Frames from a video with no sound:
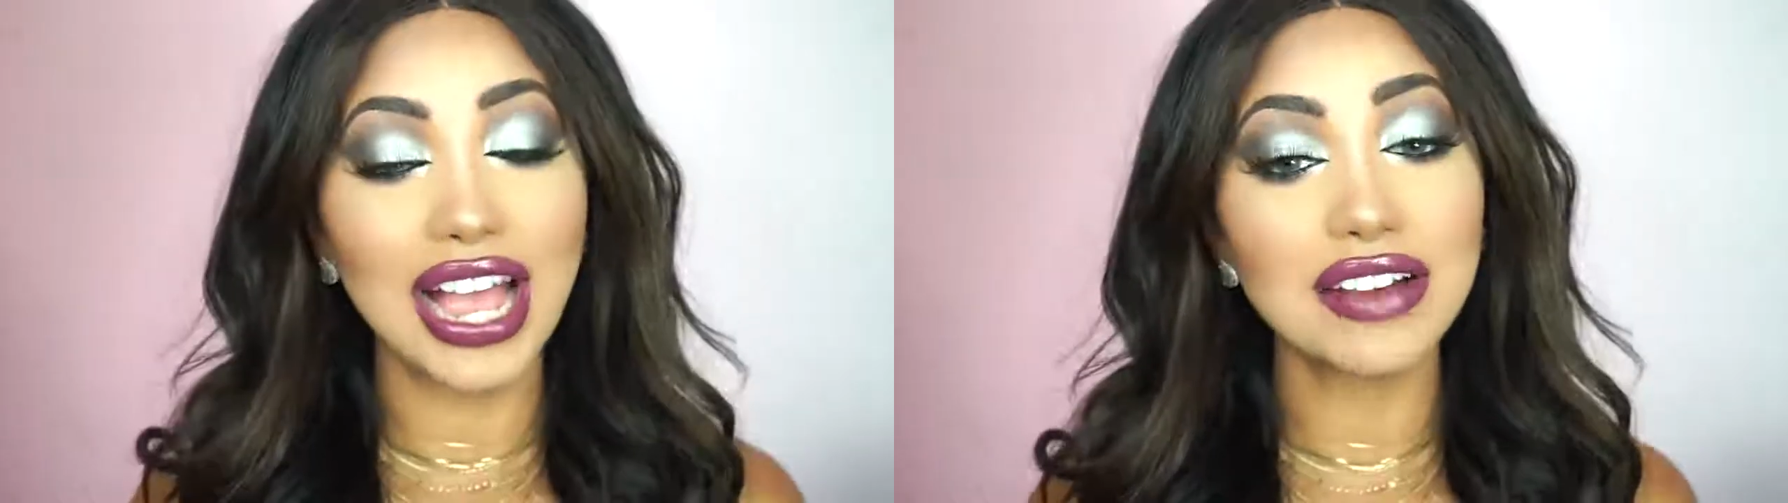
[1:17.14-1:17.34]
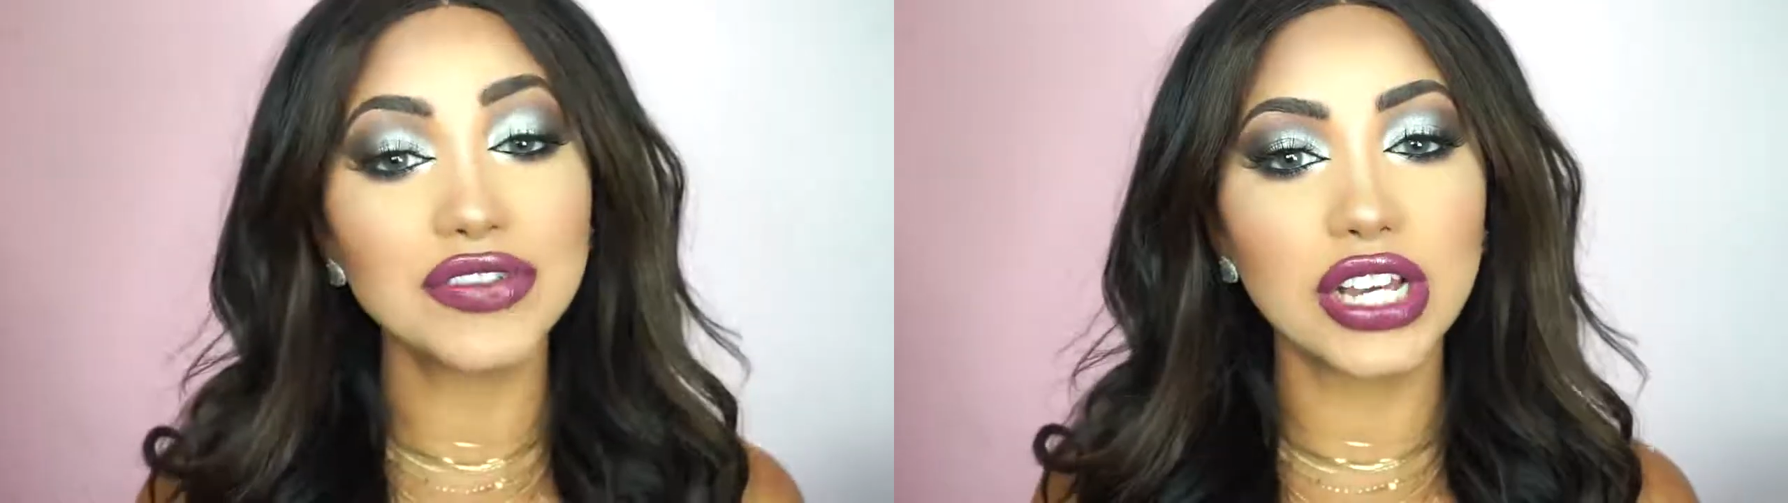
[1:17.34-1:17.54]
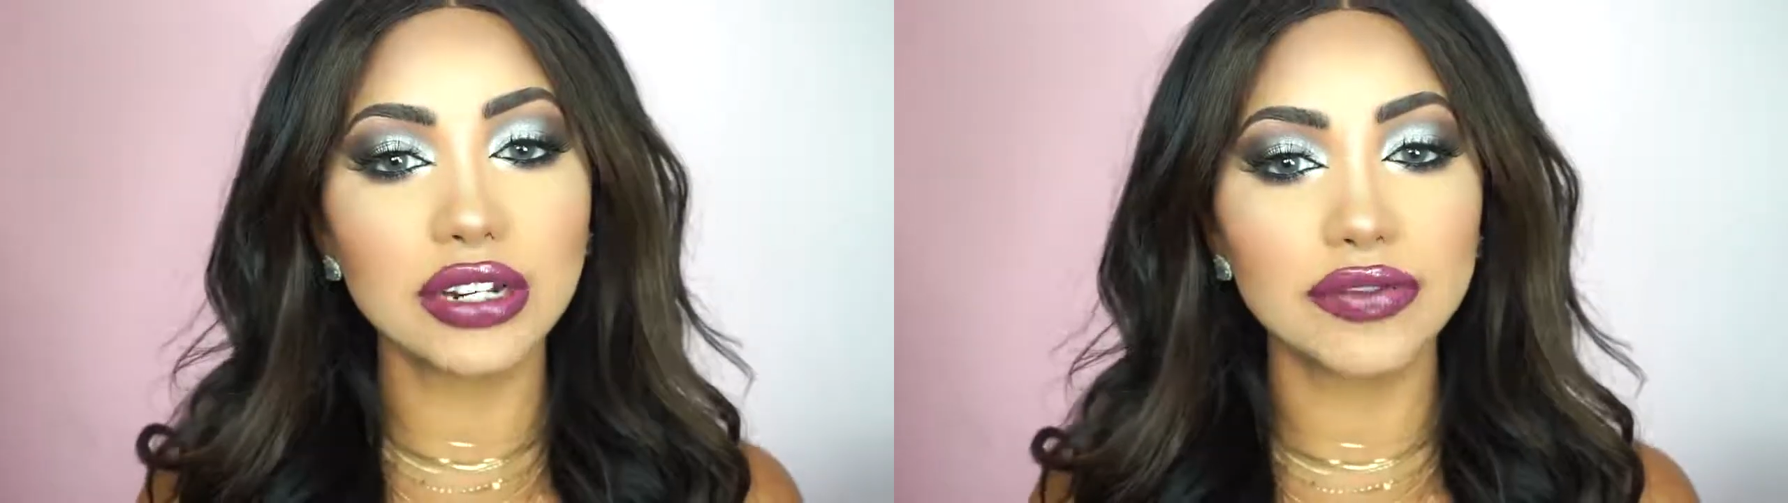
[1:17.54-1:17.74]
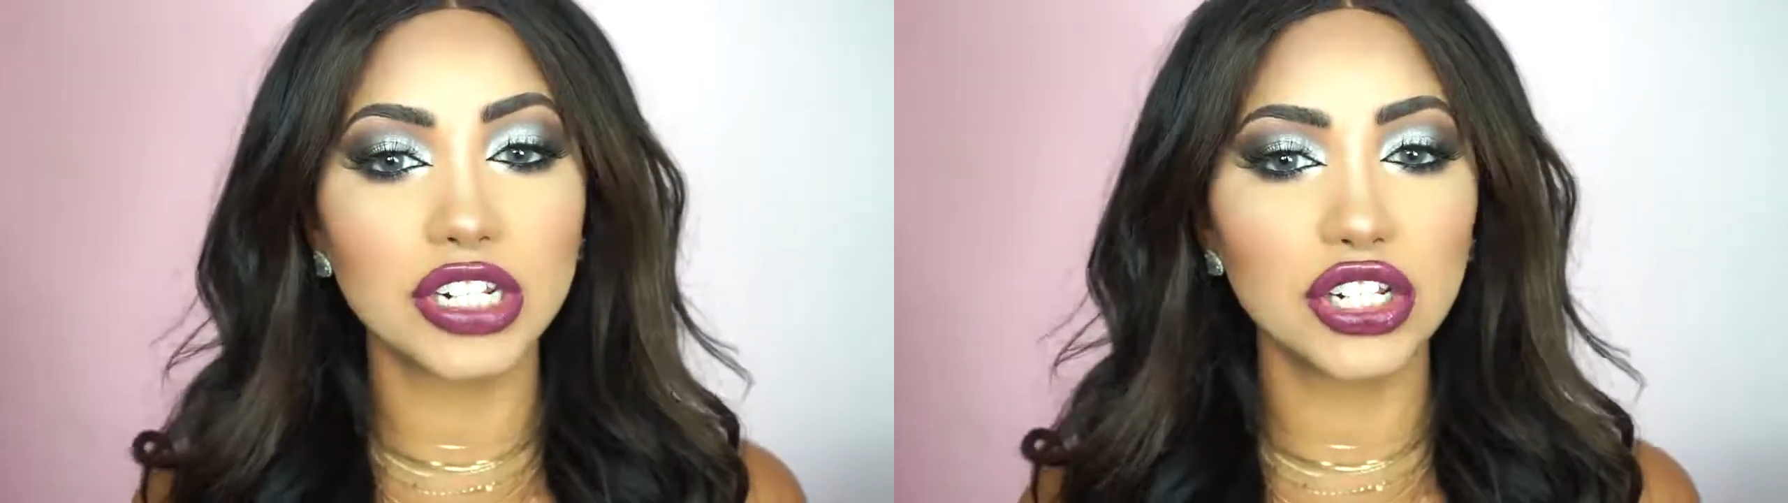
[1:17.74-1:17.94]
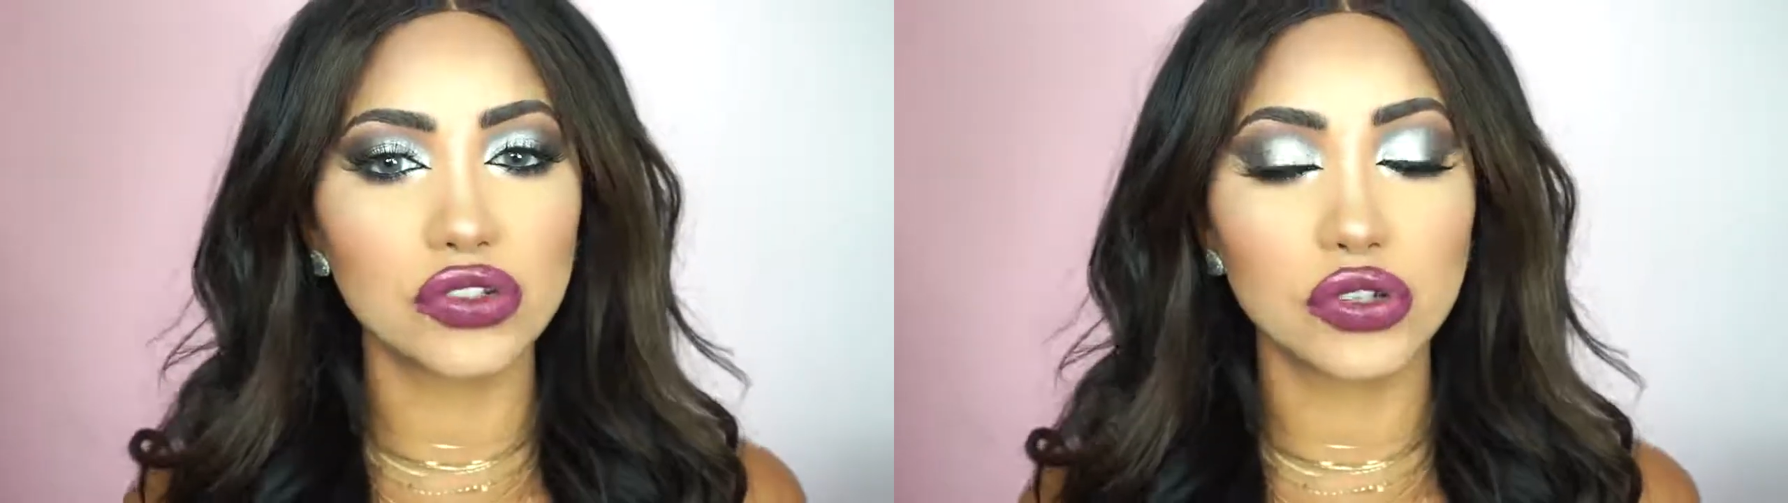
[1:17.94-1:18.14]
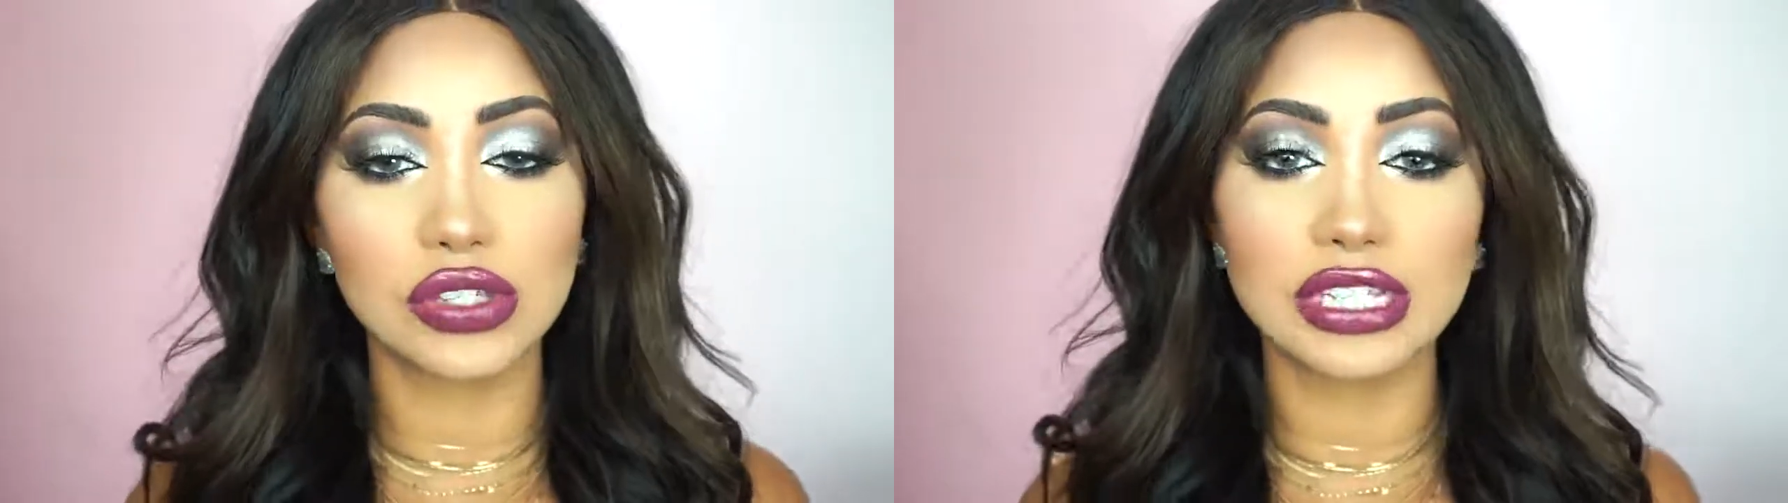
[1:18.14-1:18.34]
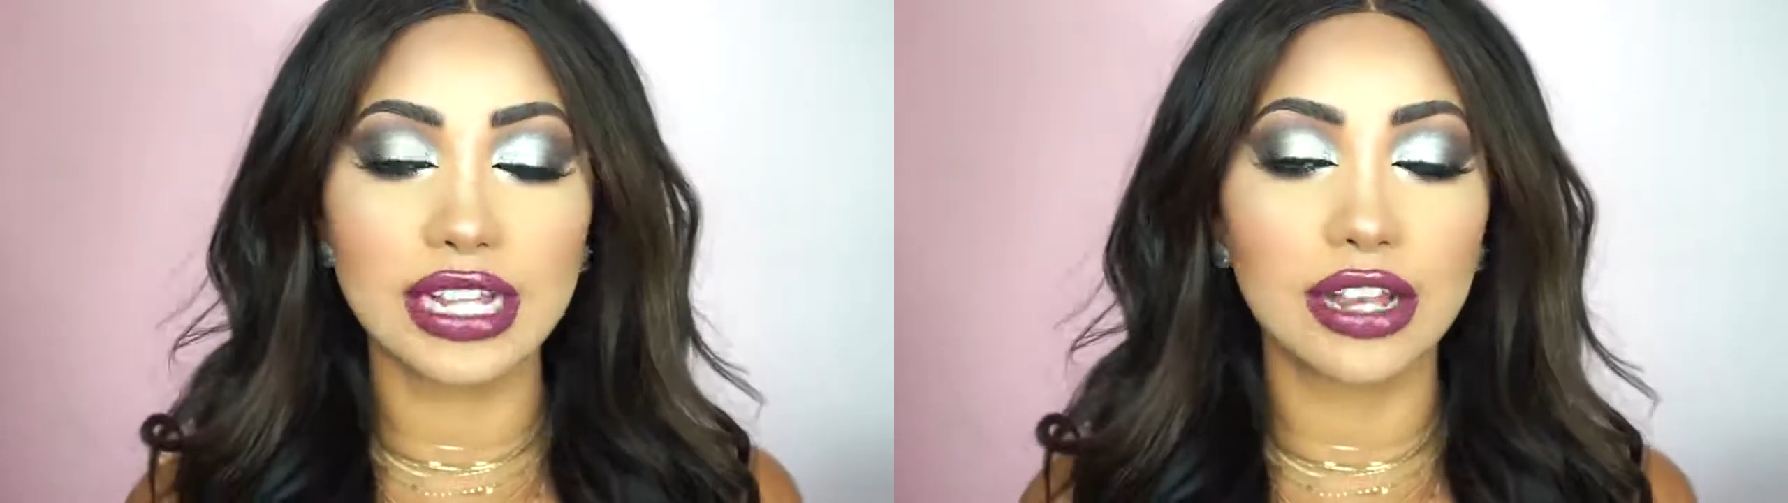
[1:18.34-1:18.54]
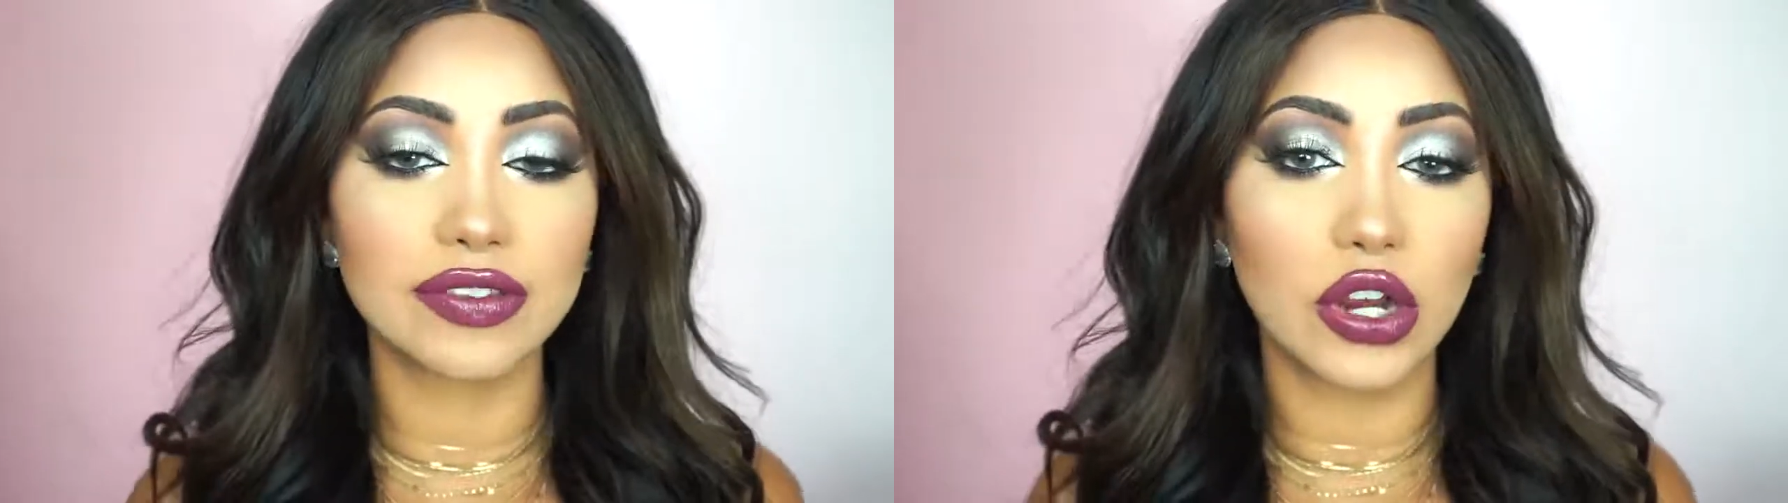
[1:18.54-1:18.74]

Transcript: I have done videos using Deck of